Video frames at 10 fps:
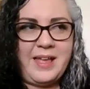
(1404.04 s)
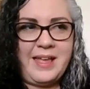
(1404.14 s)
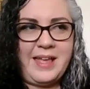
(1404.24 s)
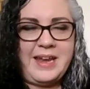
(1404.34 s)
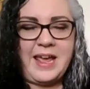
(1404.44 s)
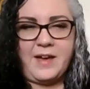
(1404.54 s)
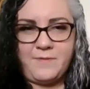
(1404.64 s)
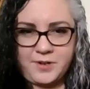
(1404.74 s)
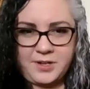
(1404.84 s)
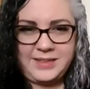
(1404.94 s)

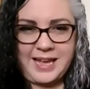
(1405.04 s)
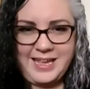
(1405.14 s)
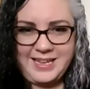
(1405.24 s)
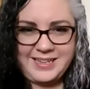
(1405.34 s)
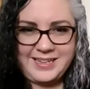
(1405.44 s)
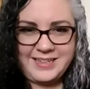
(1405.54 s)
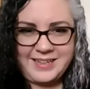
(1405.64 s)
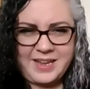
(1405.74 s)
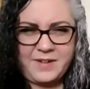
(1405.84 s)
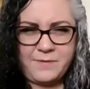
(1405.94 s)
anaphora-like,
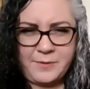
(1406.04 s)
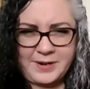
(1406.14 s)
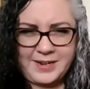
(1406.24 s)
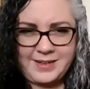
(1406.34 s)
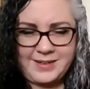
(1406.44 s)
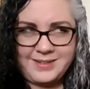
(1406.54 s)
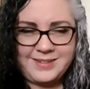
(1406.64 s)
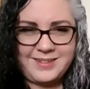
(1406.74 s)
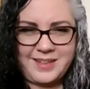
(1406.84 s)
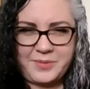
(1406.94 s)
anaphoric,
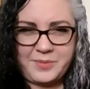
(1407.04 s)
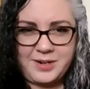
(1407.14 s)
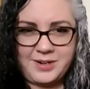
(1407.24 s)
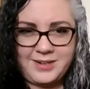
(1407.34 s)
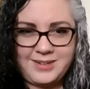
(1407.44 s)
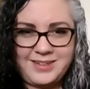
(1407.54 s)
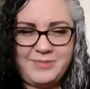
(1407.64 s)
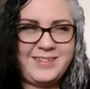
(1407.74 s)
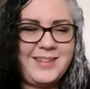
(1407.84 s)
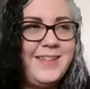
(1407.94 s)
is that a word? Can
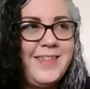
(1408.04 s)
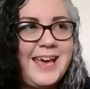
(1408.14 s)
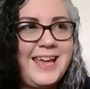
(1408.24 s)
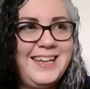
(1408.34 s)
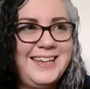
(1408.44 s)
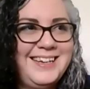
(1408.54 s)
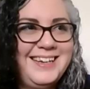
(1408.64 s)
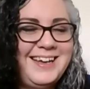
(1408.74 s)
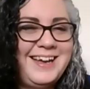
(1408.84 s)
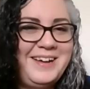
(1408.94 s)
we say that?
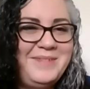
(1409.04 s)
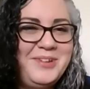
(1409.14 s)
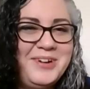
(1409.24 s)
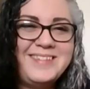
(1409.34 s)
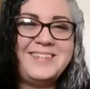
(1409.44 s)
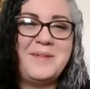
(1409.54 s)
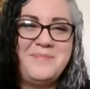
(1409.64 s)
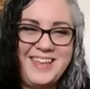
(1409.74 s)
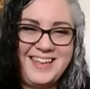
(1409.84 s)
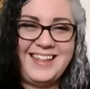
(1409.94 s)
There is
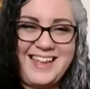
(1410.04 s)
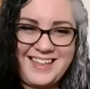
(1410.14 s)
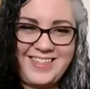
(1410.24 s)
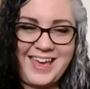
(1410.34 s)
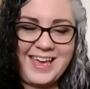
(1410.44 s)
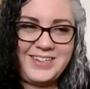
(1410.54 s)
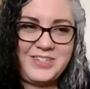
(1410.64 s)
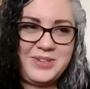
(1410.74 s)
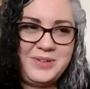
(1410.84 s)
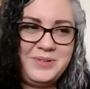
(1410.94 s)
something like that
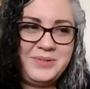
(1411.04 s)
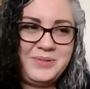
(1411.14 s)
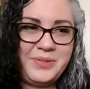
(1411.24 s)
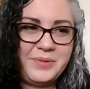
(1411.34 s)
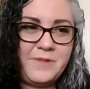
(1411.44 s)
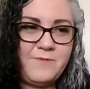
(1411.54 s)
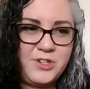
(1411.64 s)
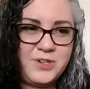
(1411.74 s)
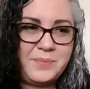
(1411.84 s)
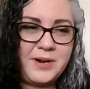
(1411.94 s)
to the
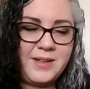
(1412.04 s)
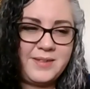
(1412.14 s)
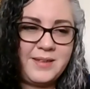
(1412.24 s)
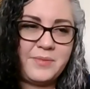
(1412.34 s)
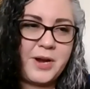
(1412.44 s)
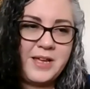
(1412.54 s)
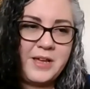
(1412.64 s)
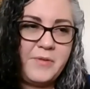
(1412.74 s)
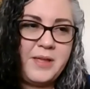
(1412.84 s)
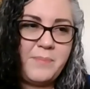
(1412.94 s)
revision process, right?
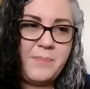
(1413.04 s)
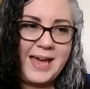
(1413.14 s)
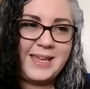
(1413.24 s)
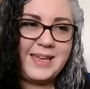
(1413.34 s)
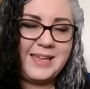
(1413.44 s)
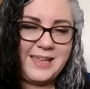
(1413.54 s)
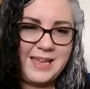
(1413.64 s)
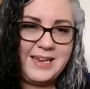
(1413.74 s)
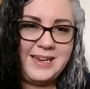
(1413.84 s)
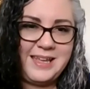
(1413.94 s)
Going back
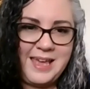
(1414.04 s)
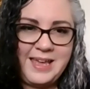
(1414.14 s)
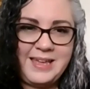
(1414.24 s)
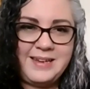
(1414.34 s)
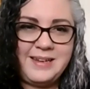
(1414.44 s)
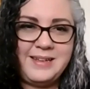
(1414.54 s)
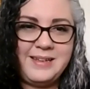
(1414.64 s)
again and again.